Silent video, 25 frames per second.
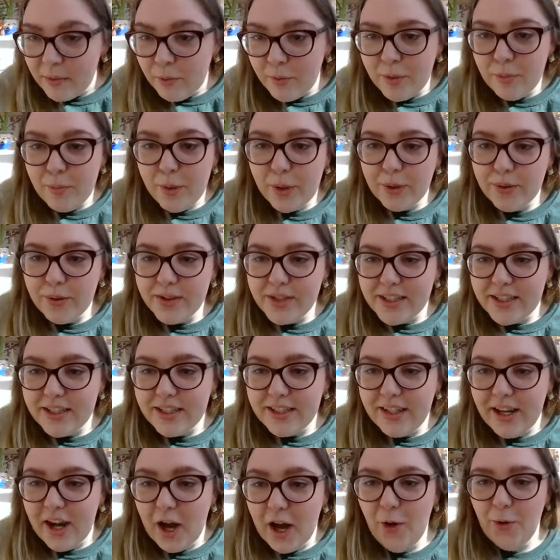Someone
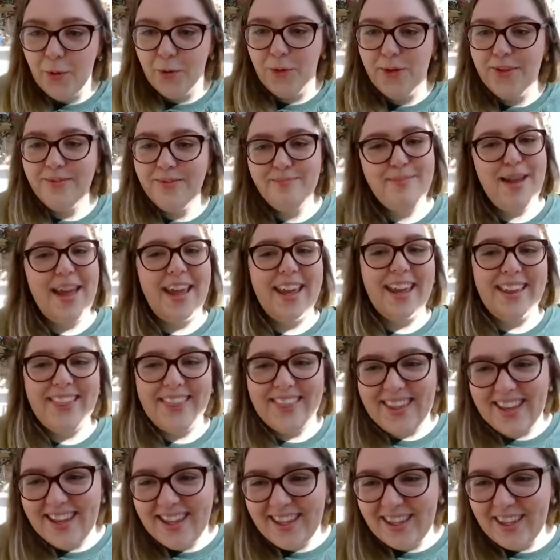posted, oh,
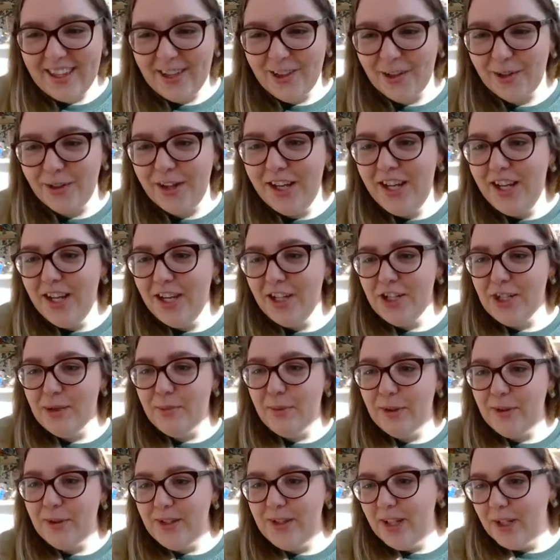Megan, thank you.
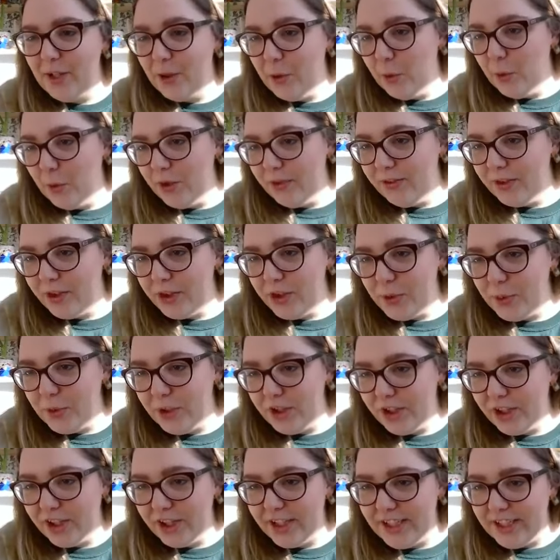She posted a cool
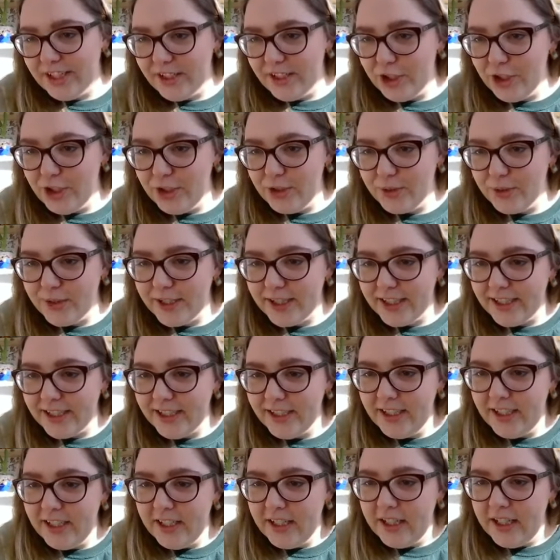virtual garden
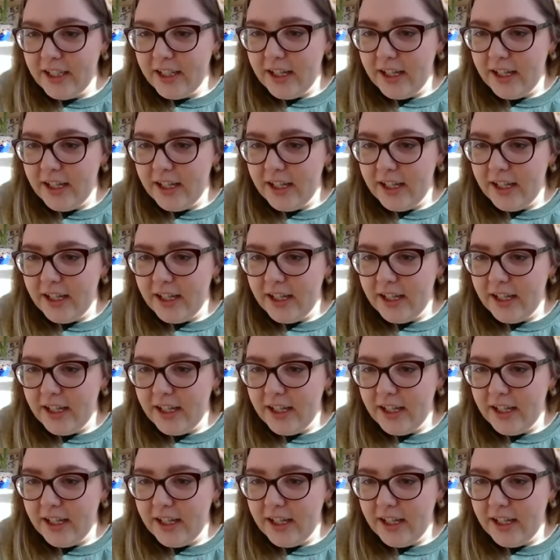tour.